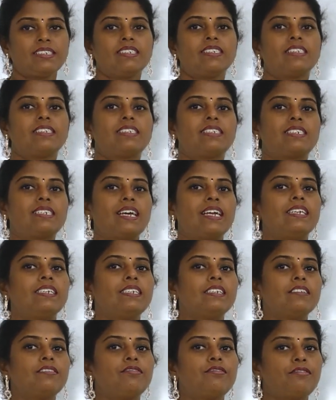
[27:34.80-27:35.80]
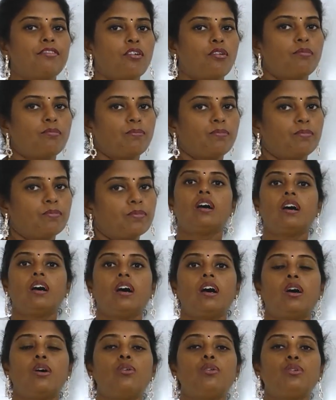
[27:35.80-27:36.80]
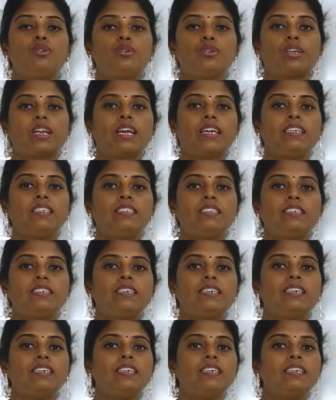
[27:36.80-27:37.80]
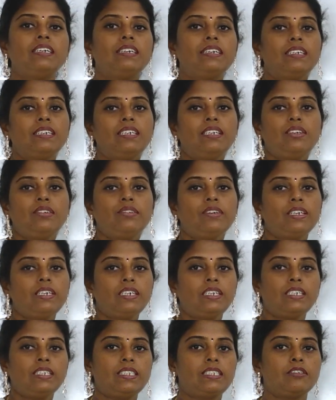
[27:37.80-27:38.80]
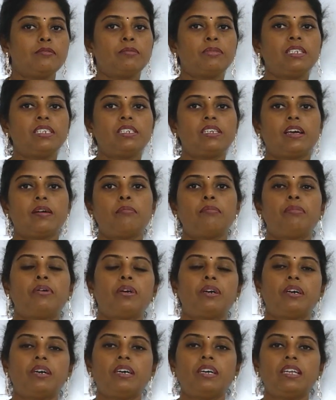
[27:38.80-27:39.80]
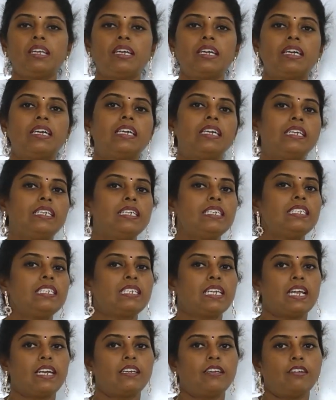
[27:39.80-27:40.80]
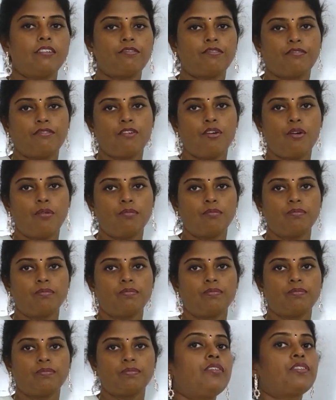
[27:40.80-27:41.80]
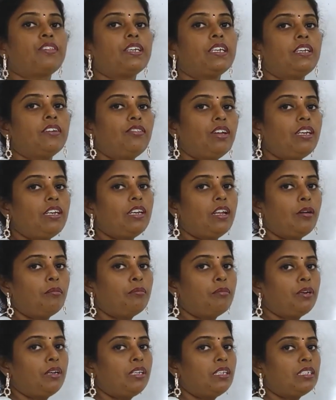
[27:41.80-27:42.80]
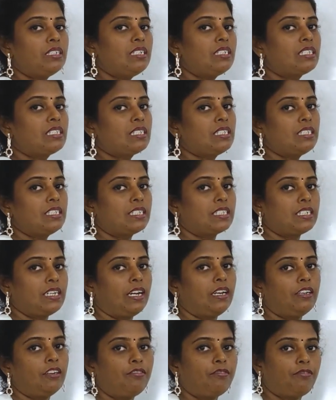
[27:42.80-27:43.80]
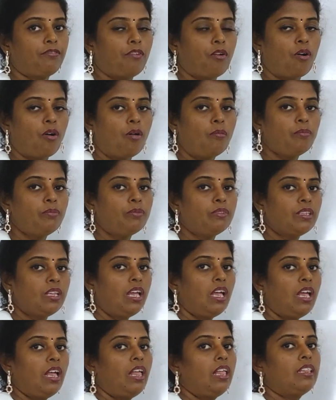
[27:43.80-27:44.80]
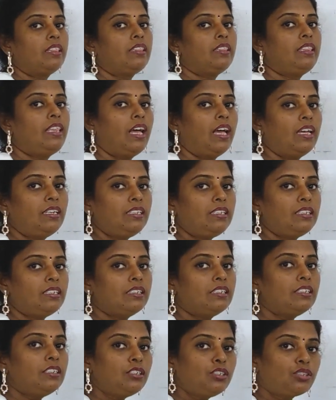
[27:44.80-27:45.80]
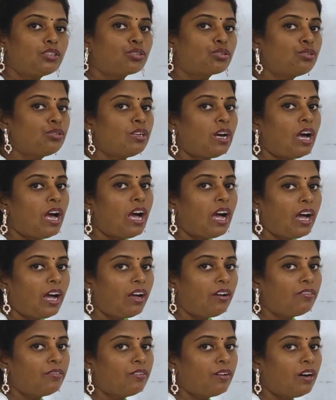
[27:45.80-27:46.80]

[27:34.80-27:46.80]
standard form. How to write the given decimal number in a standard form. If the given number is in the standard form, then it should have